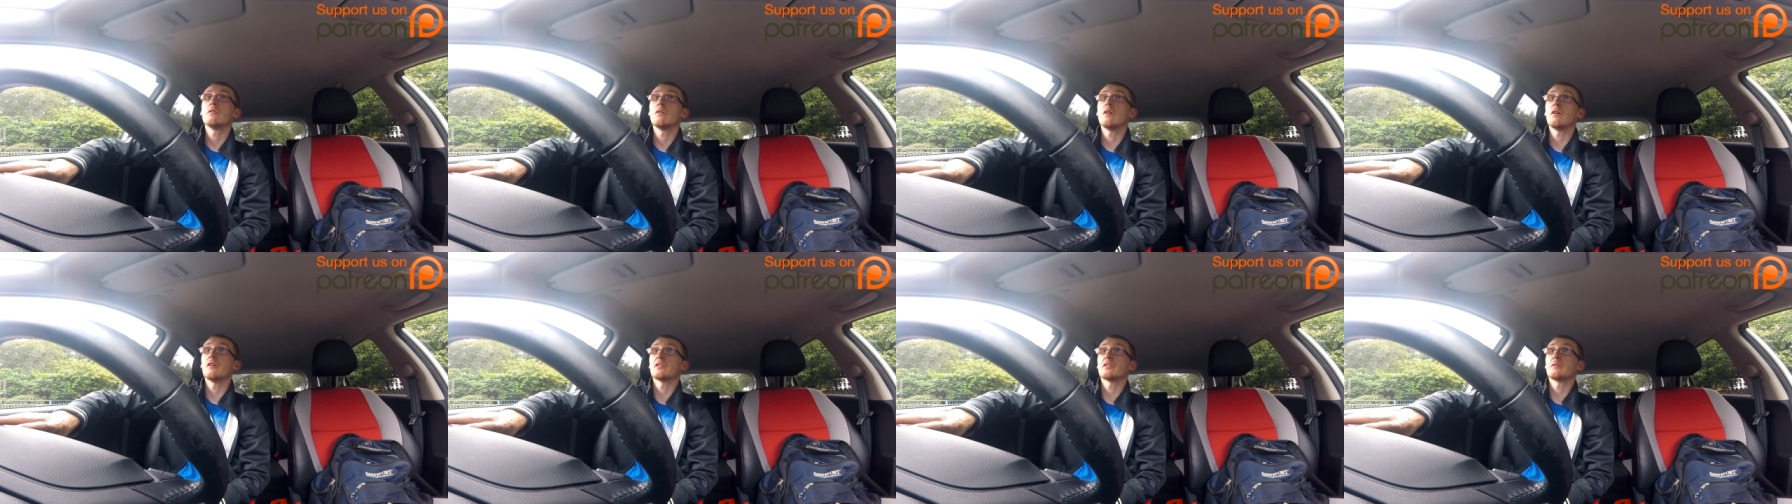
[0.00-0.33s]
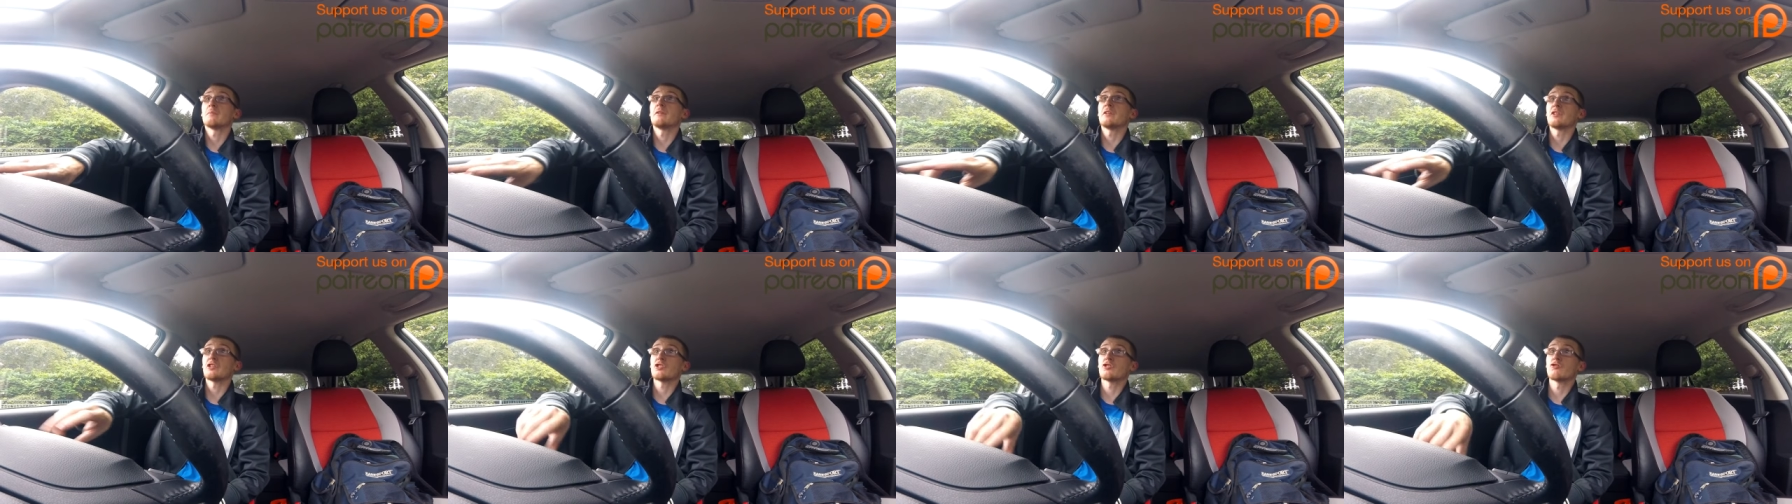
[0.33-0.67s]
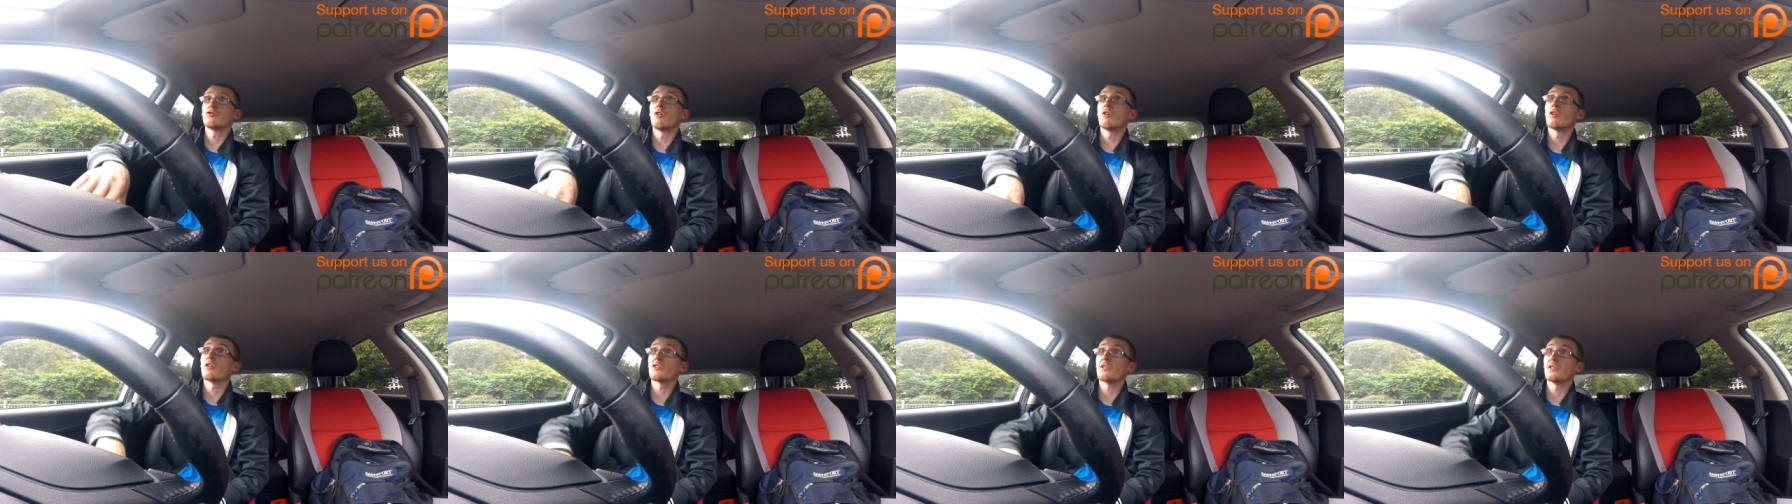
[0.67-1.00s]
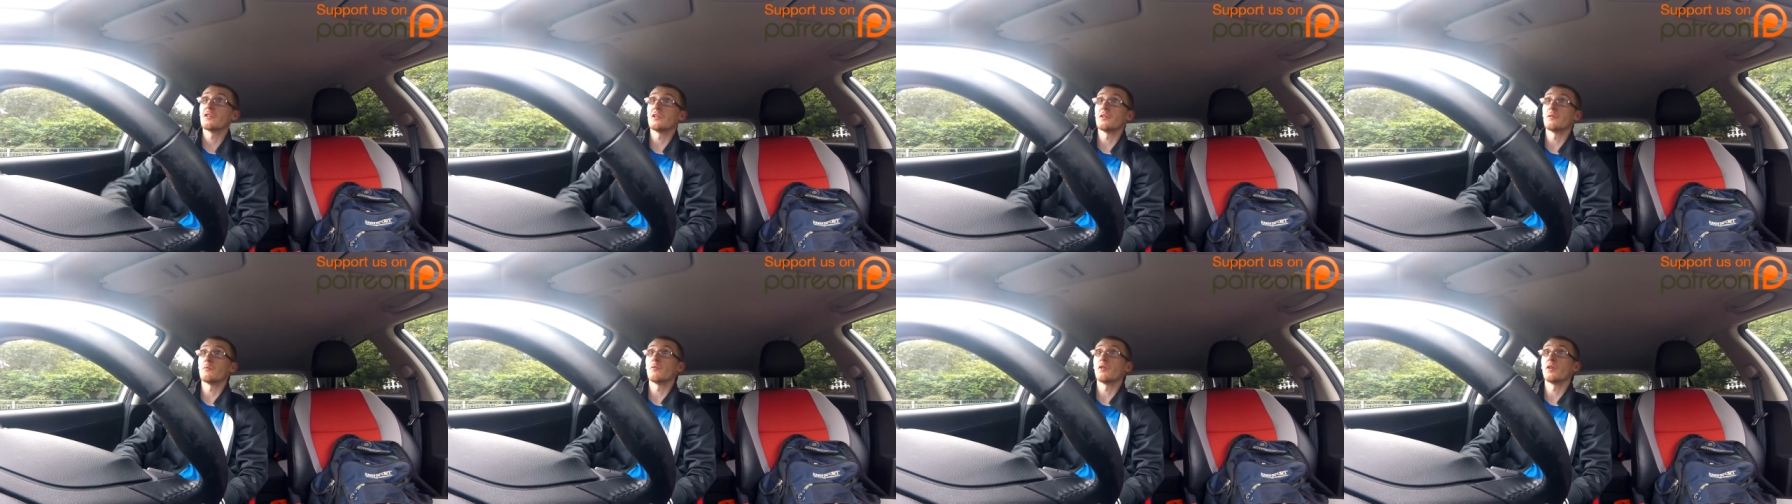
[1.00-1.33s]
Uh, it's a bit stronger
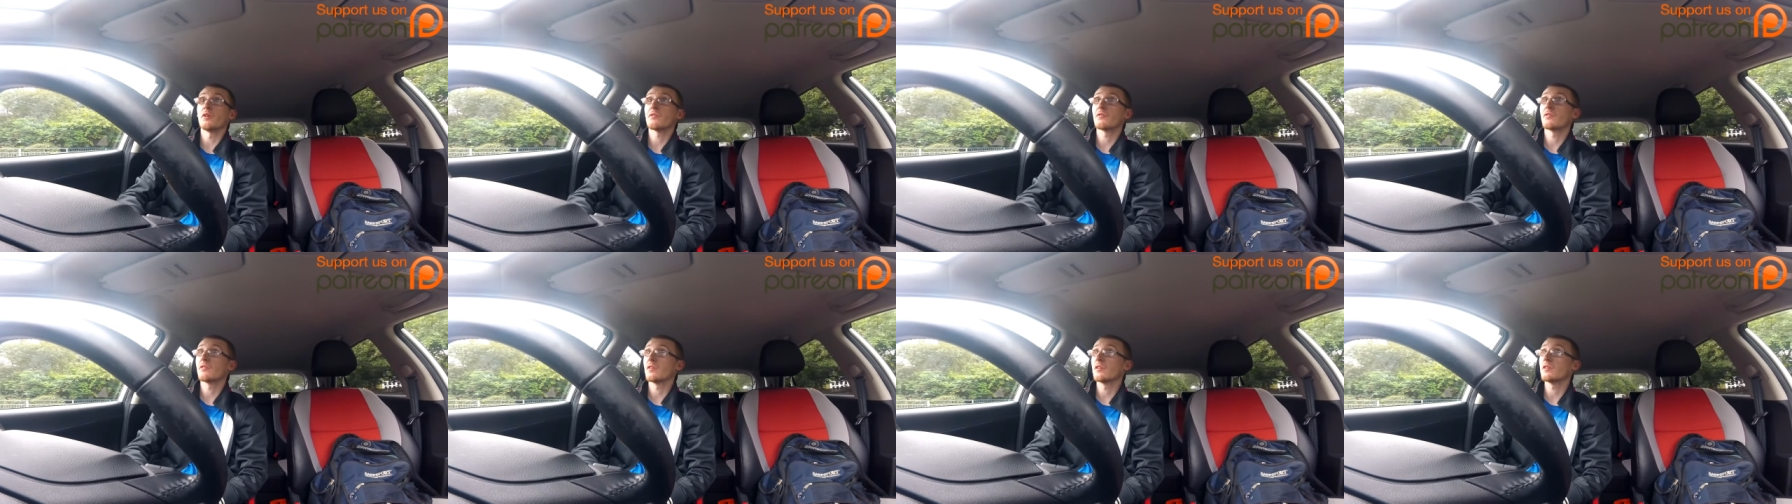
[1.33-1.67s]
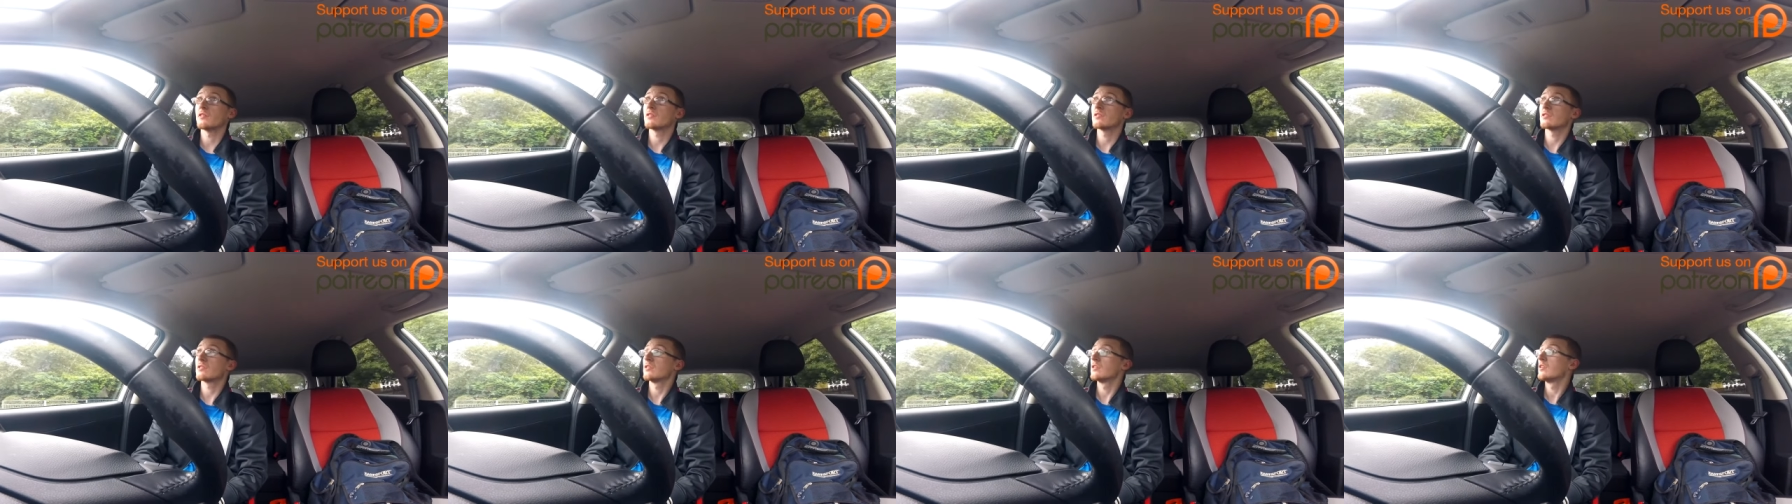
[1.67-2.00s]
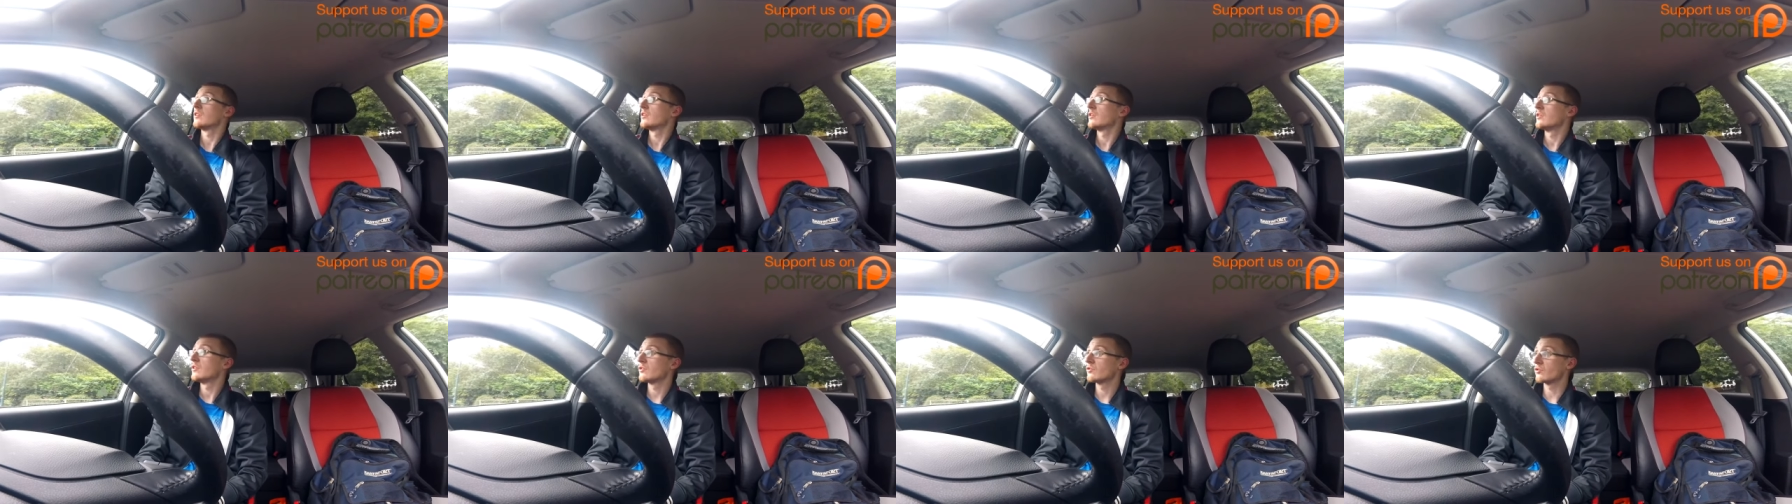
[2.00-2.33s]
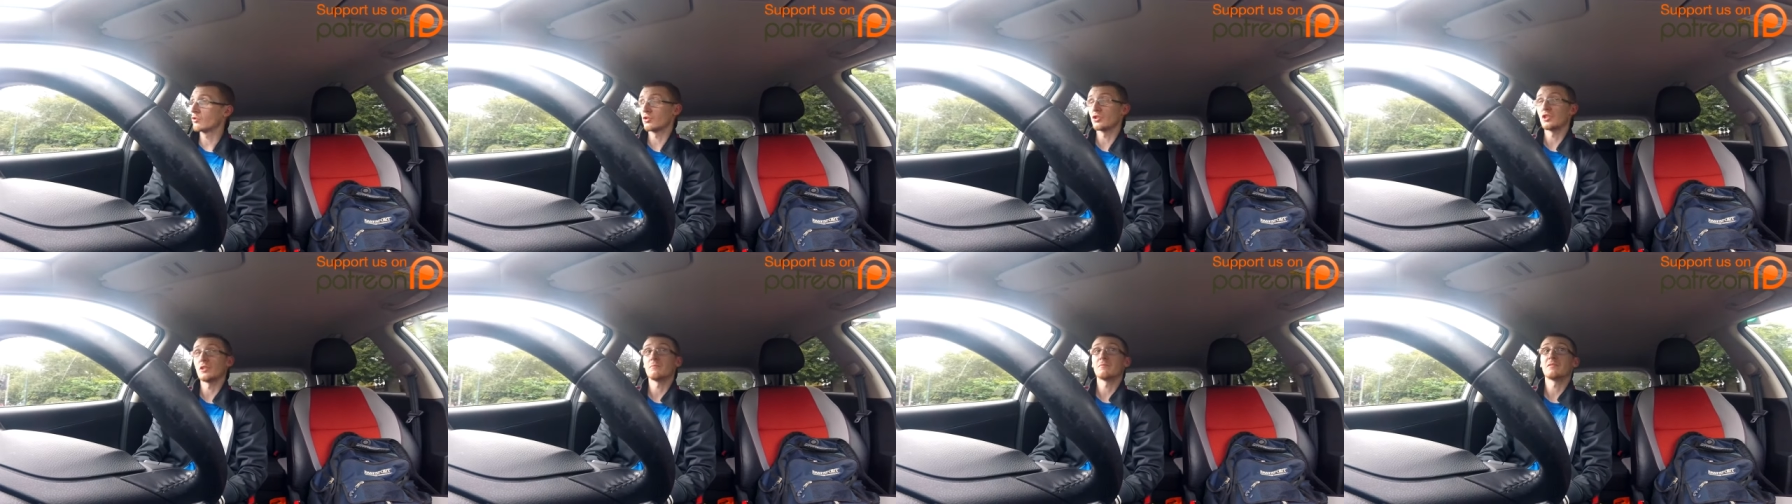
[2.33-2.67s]
than it was. It's, it
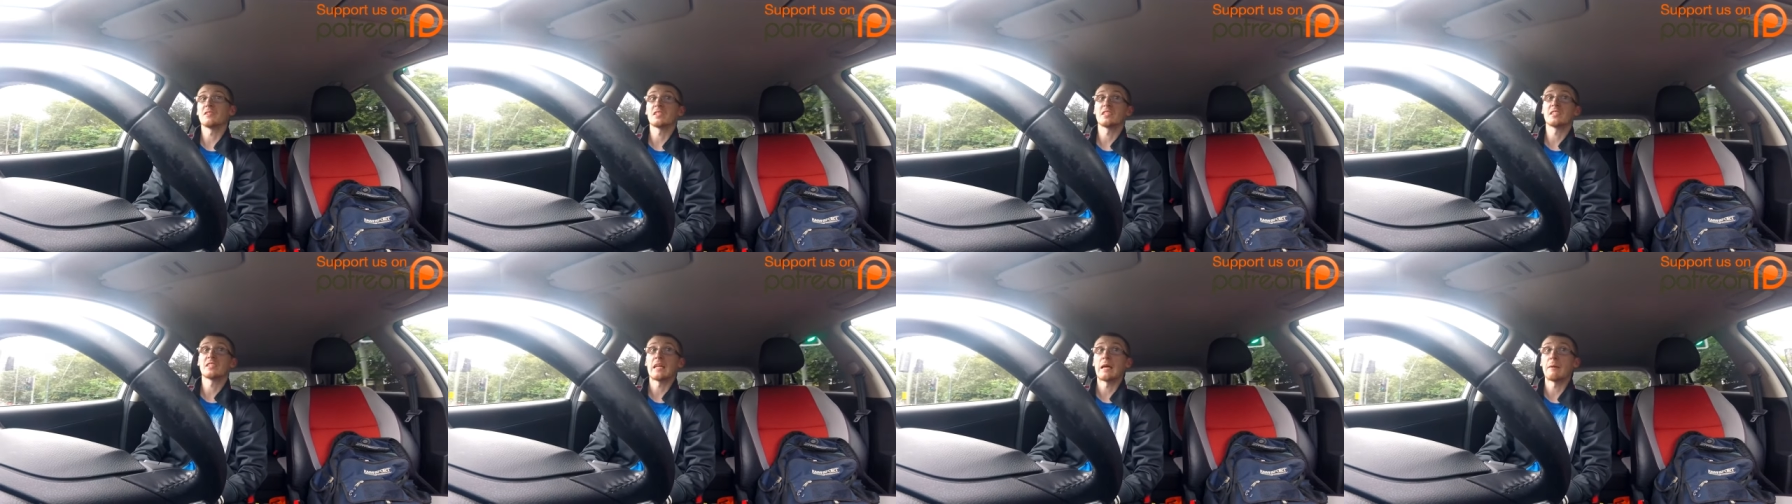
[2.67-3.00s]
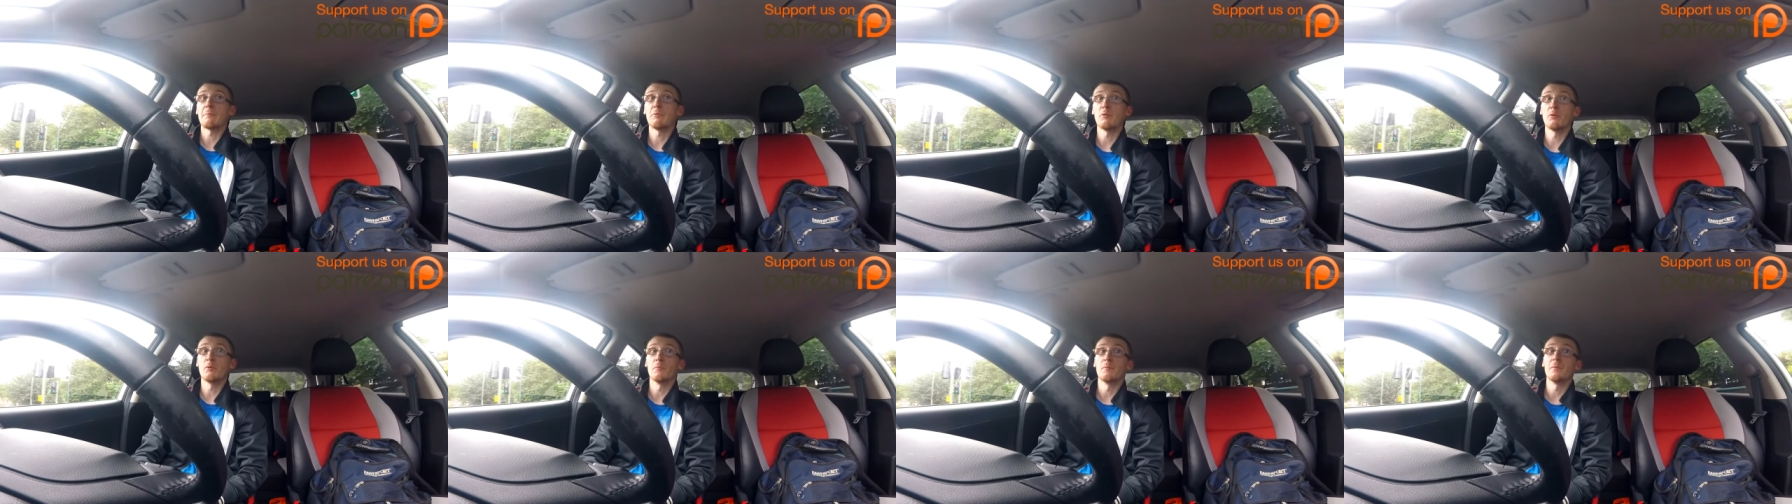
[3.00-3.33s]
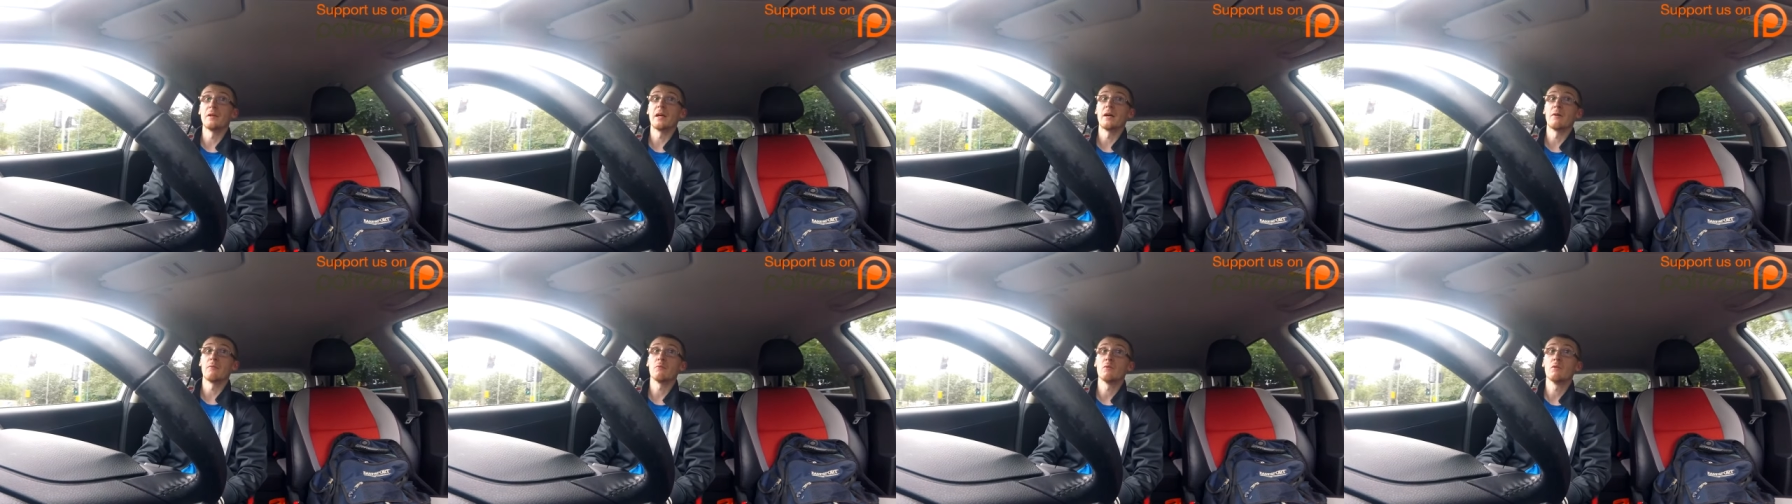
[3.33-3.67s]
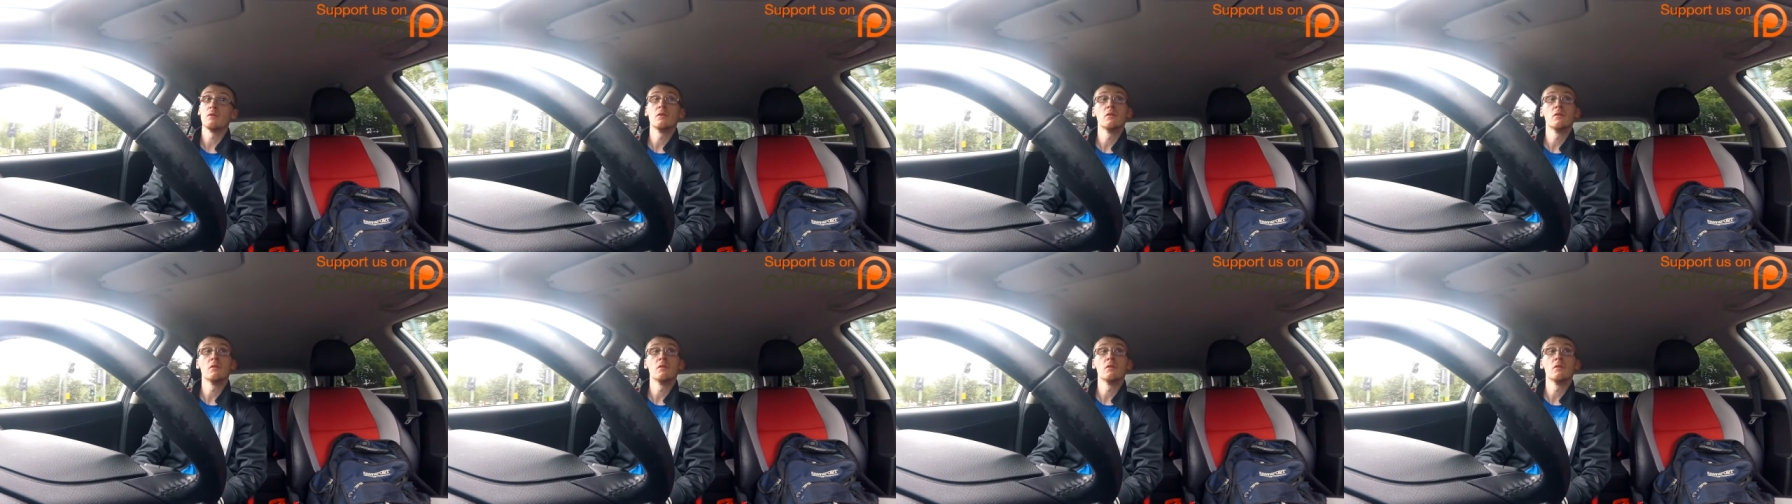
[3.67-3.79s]
does seem to step up now.